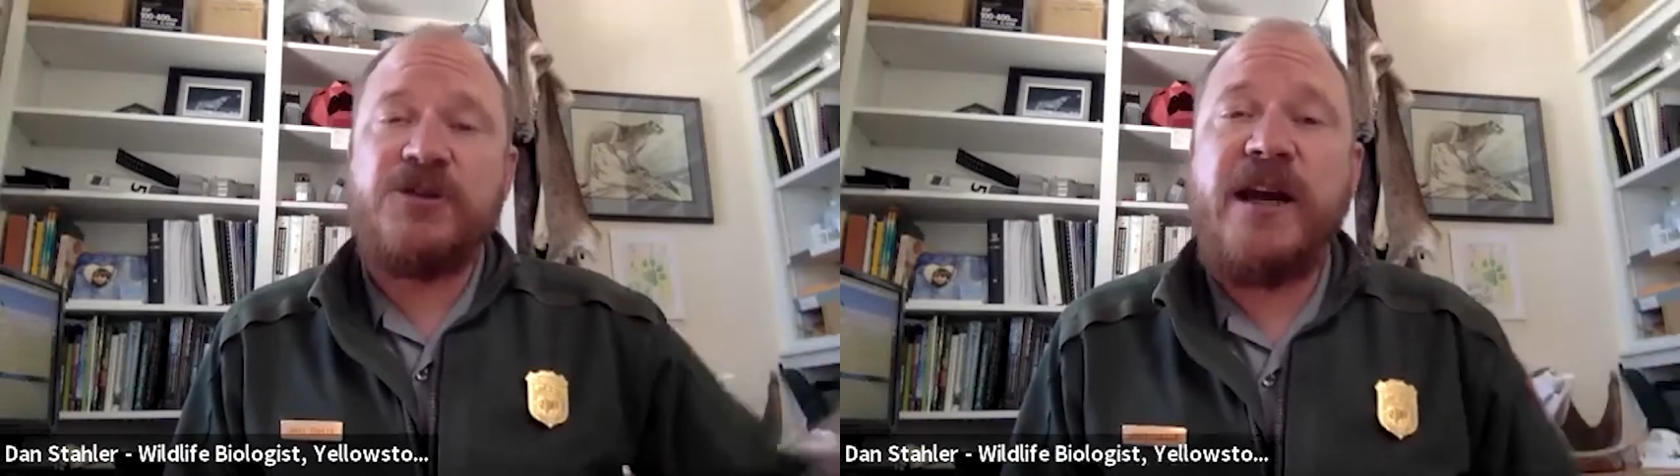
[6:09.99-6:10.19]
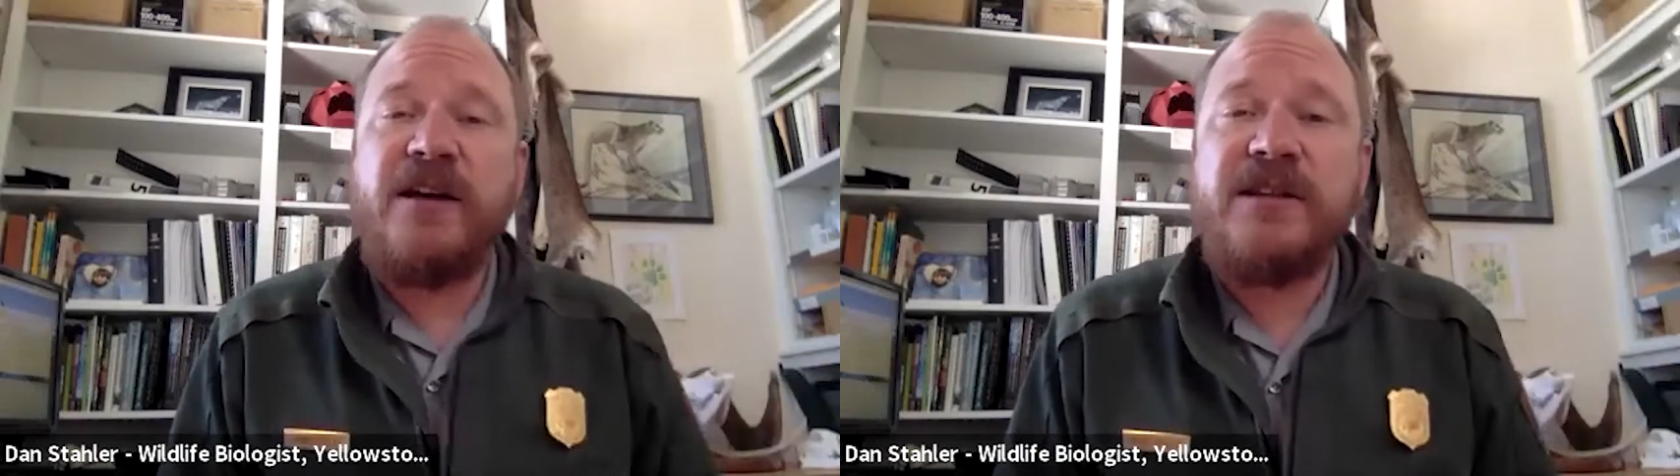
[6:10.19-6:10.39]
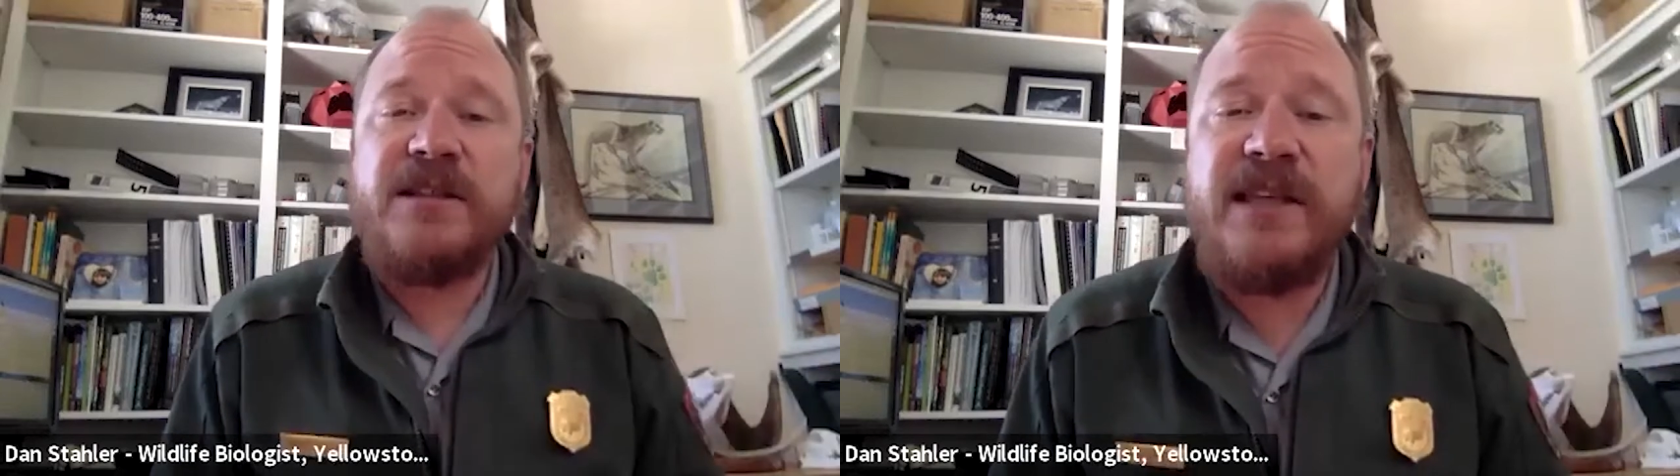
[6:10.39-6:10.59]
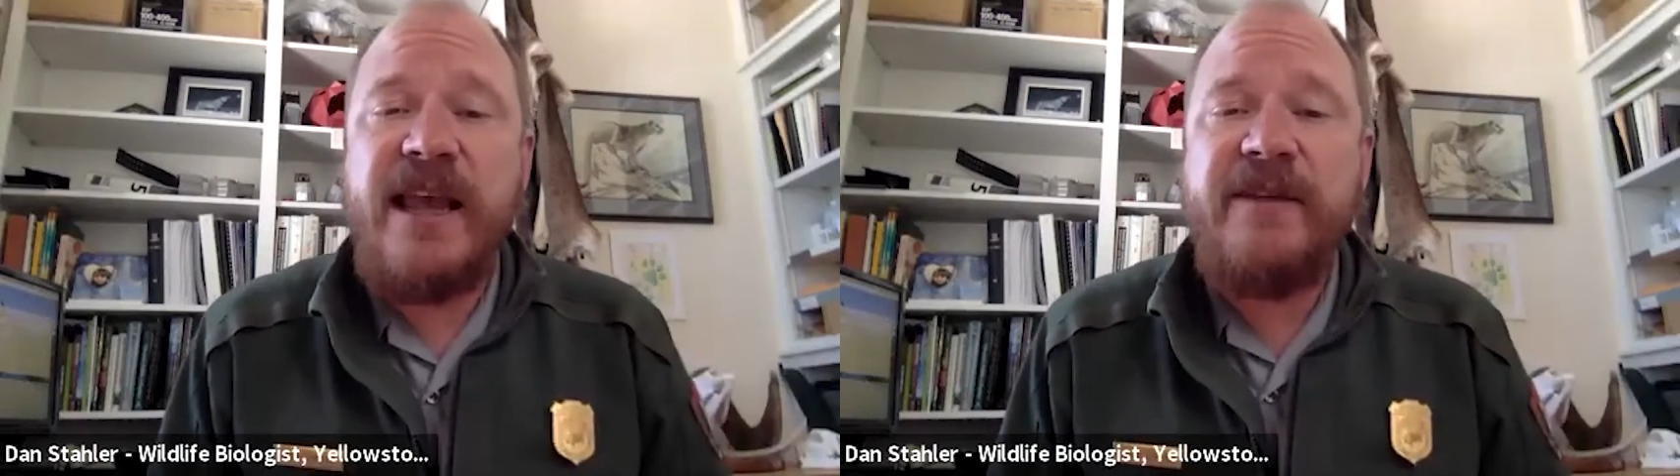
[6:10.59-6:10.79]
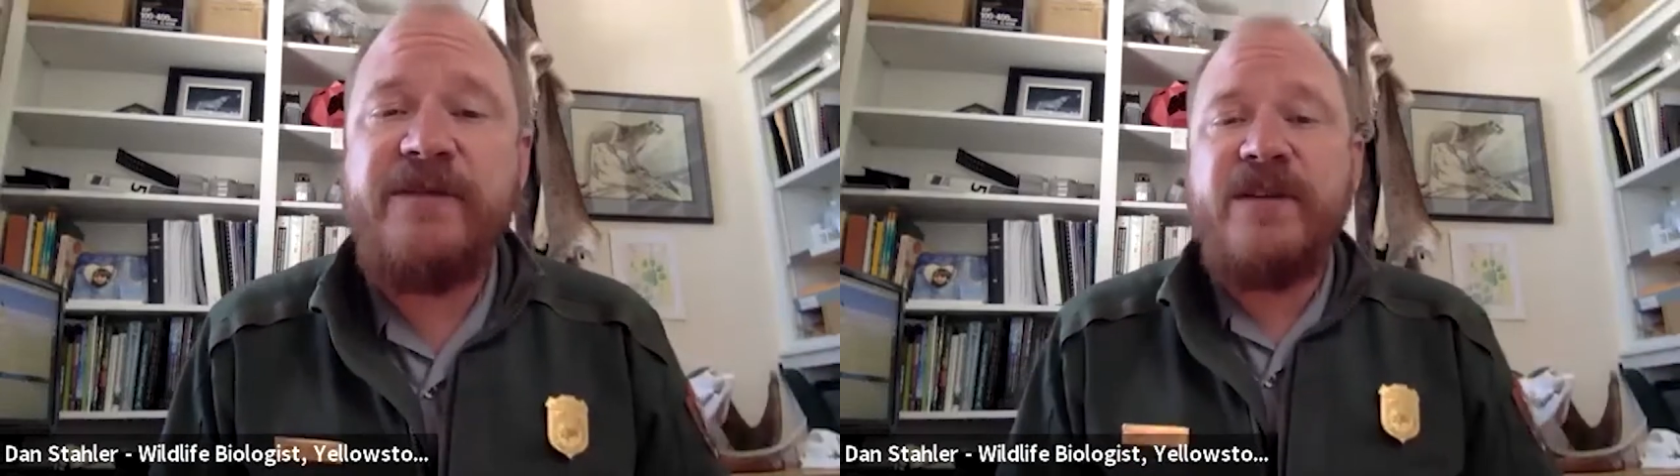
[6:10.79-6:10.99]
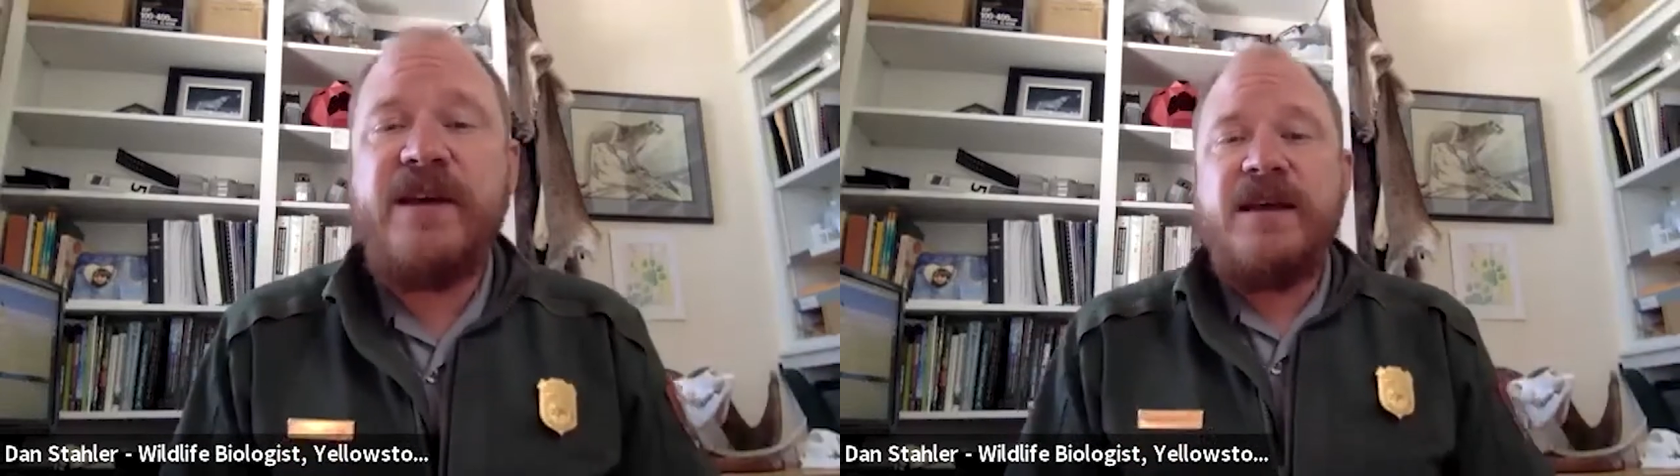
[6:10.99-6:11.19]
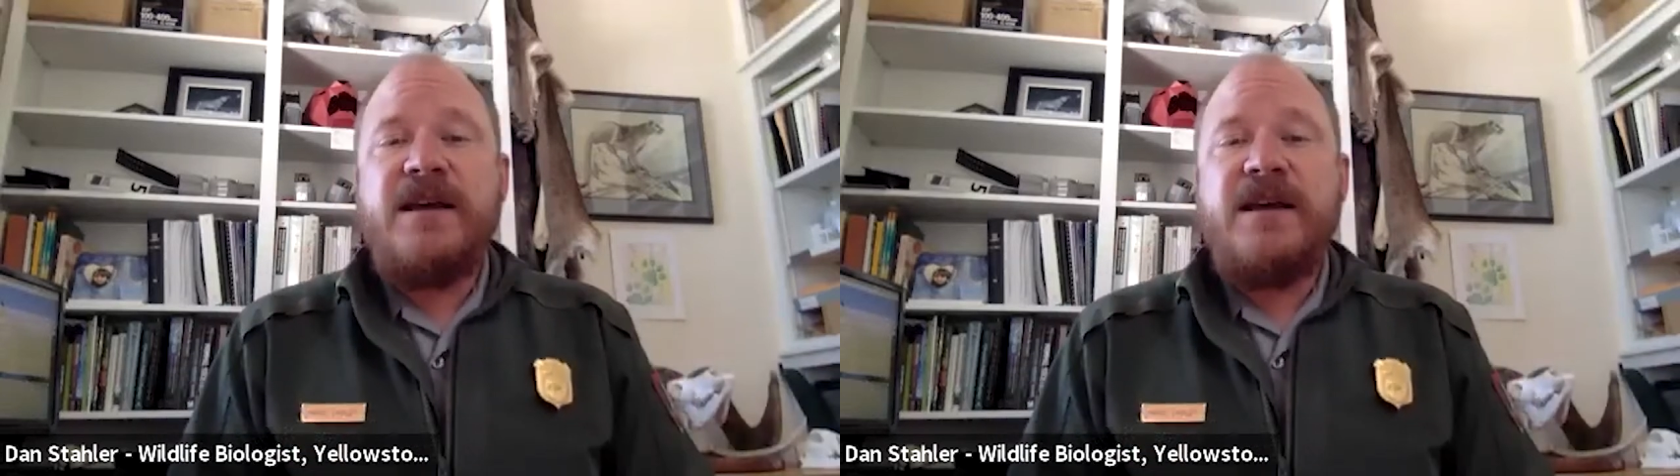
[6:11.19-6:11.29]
your child is safe.